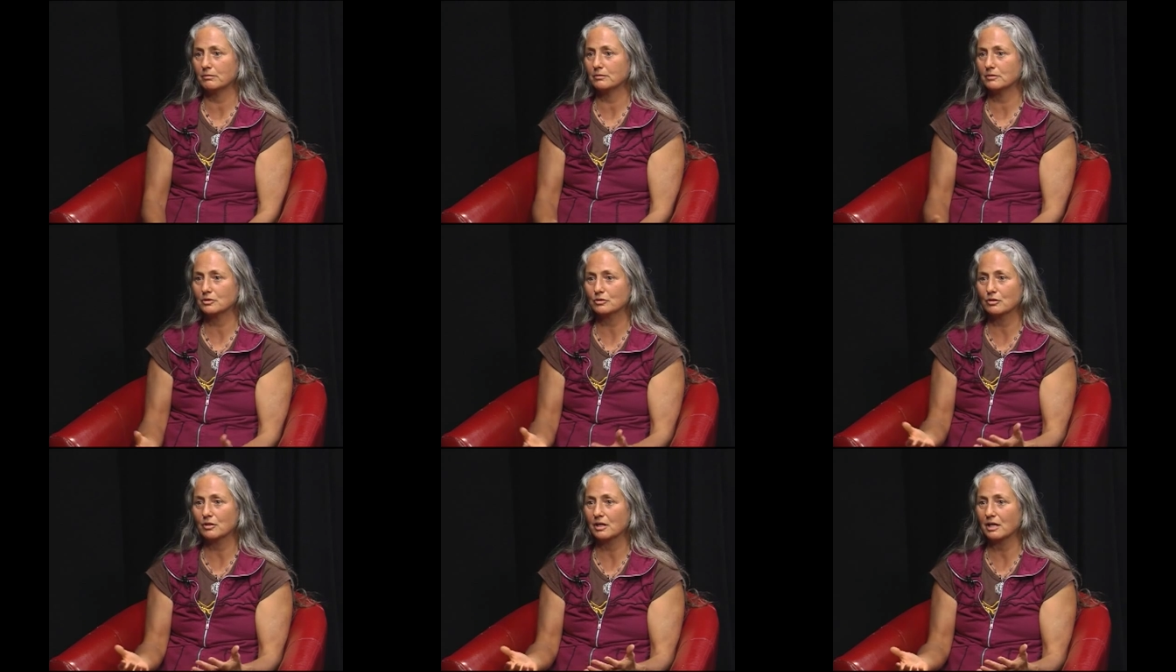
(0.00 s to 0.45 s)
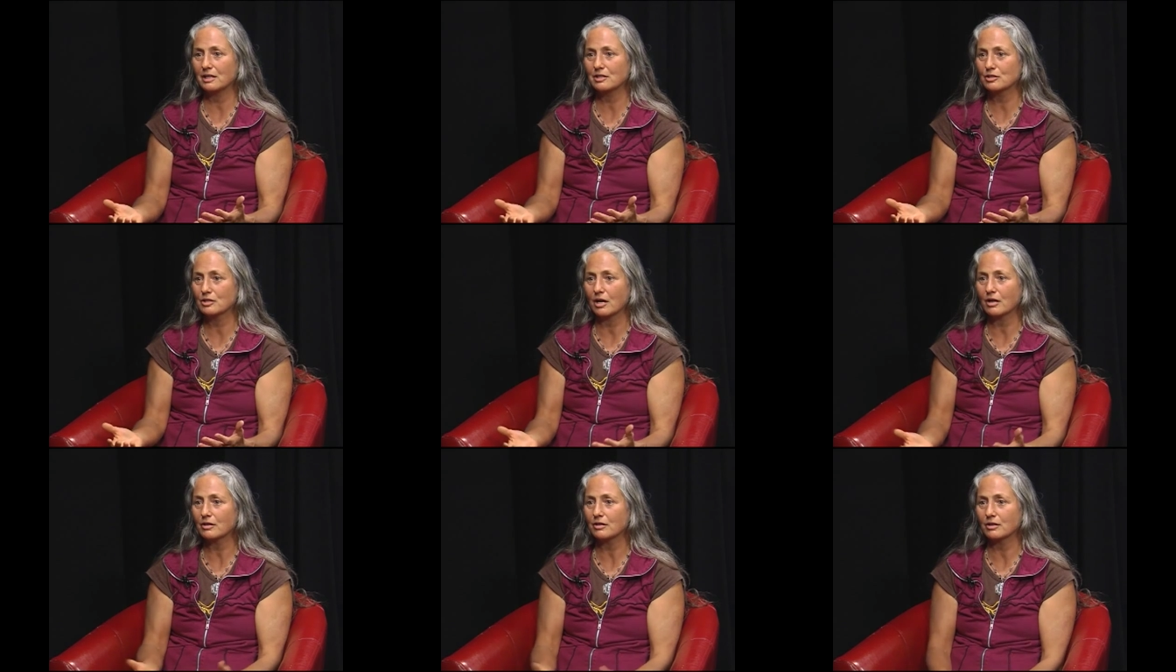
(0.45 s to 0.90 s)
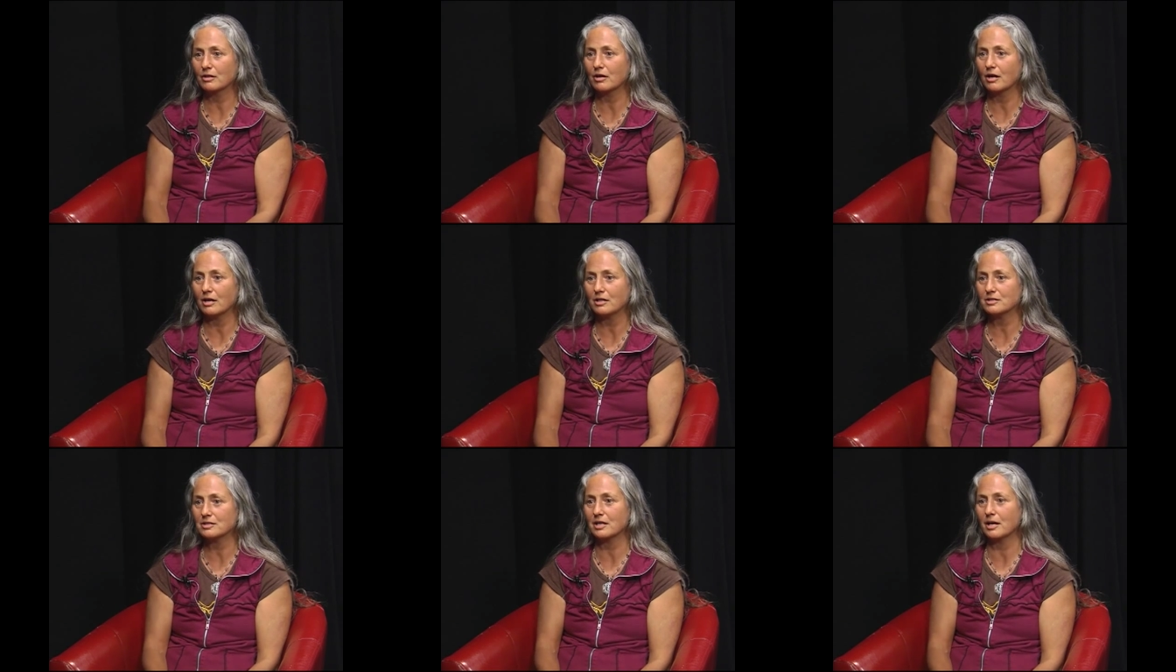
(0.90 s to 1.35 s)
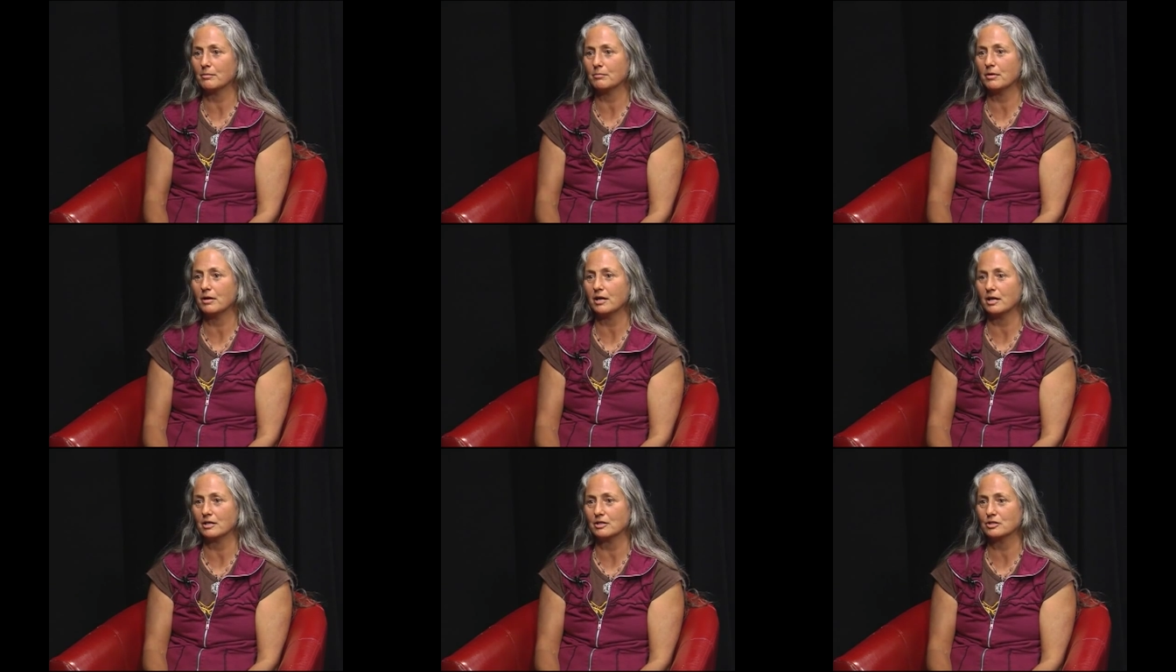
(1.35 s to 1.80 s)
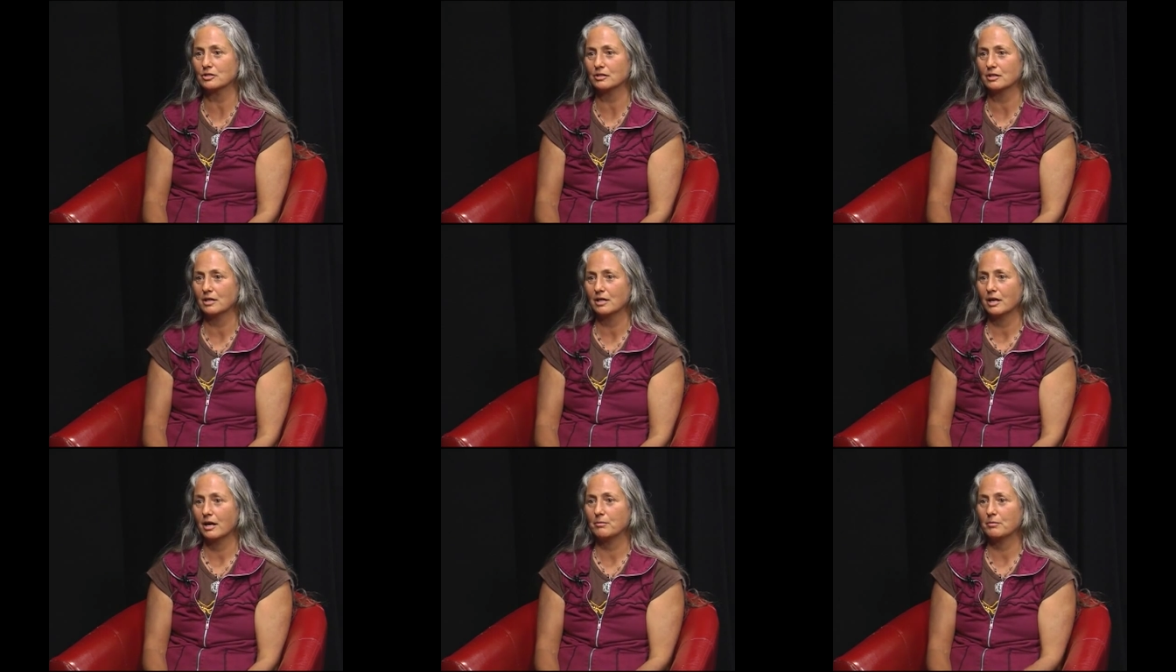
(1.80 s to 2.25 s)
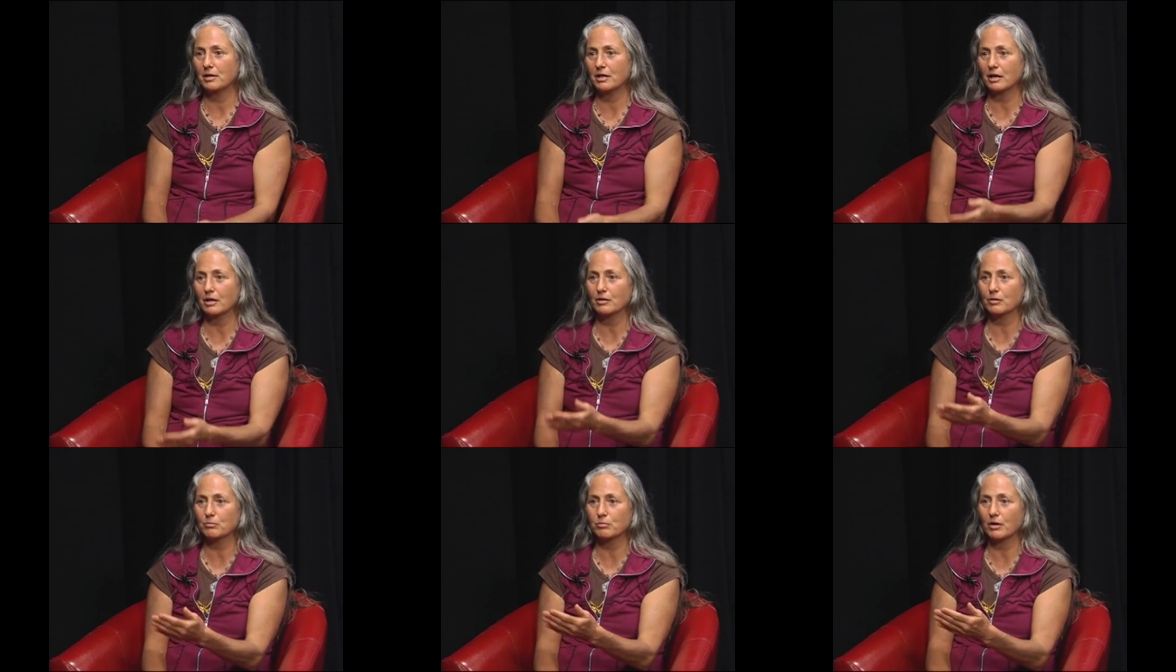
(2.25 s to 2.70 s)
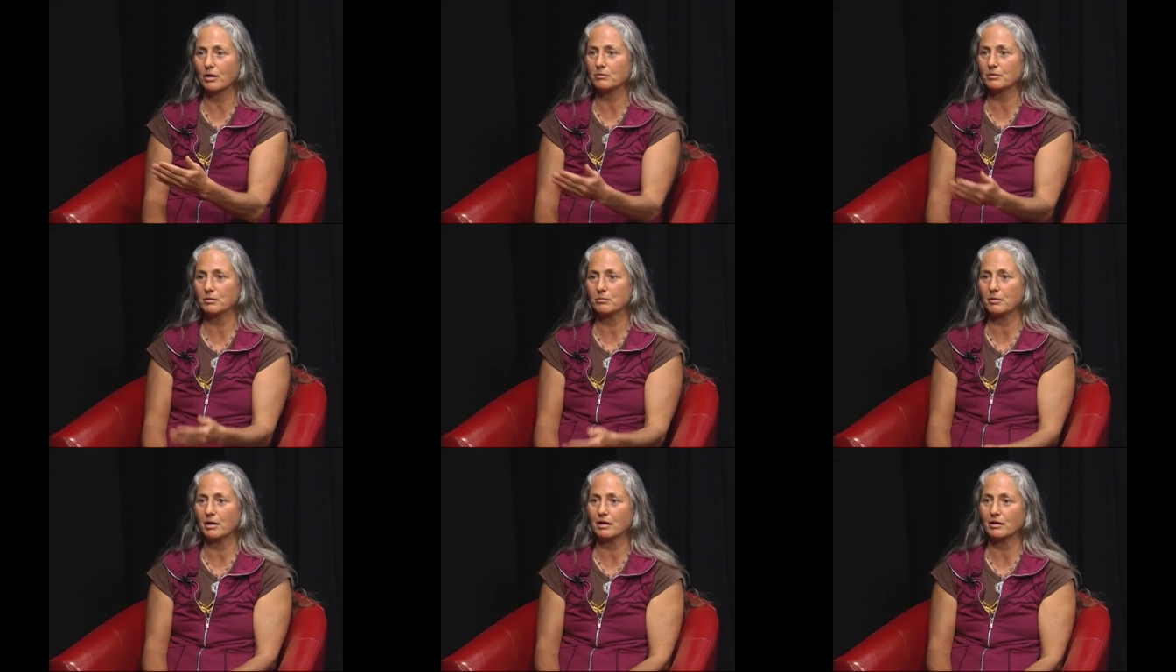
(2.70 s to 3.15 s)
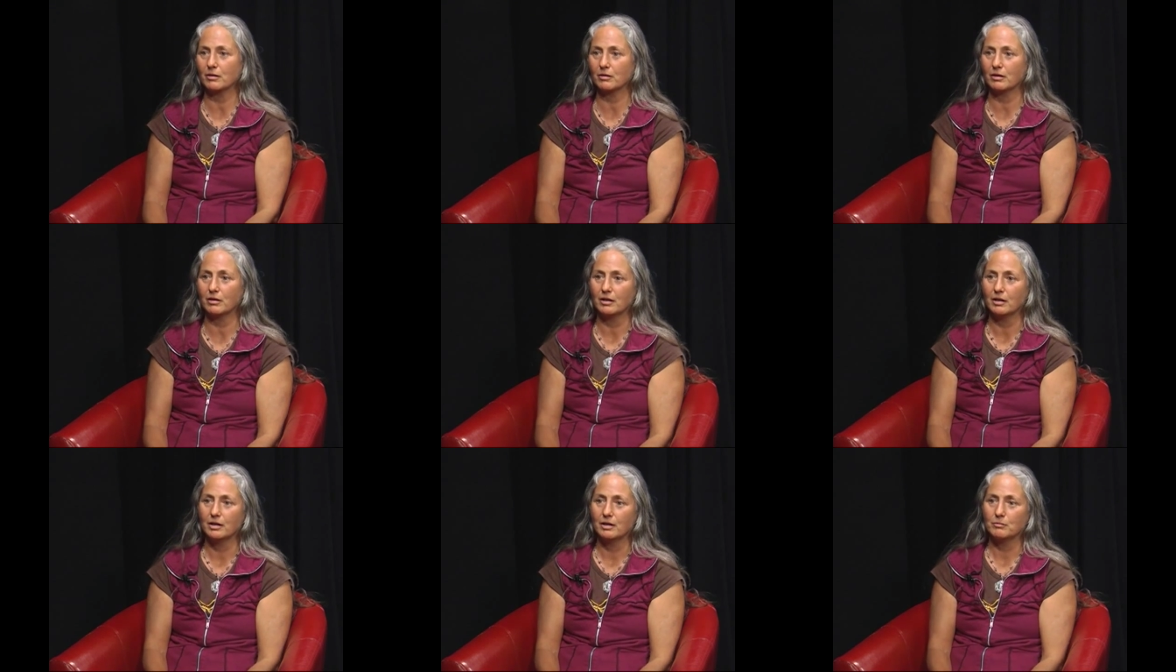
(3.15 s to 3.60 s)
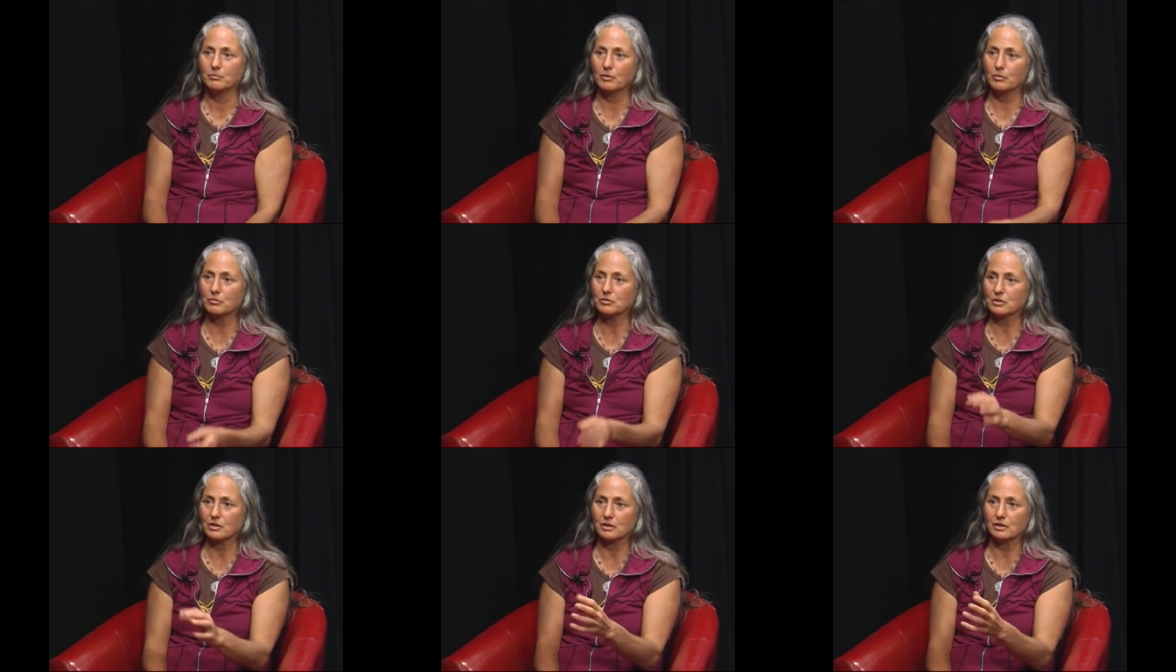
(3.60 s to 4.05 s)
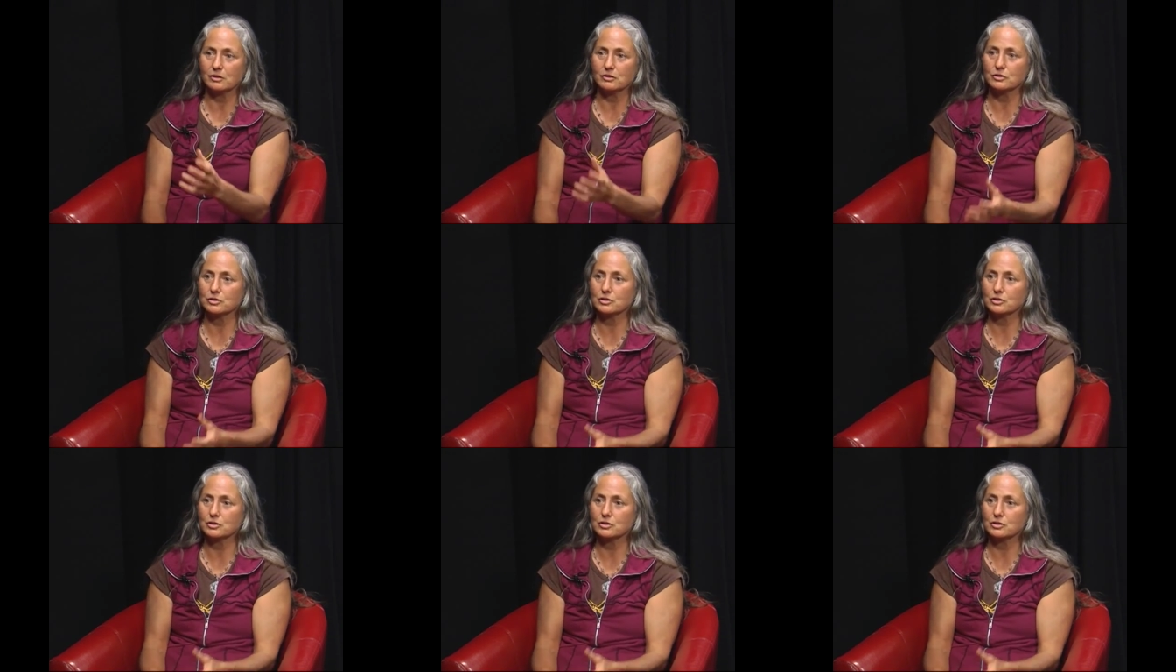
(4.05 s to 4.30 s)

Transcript: So it's not going to cost that much. I mean, I could probably make a meal with a little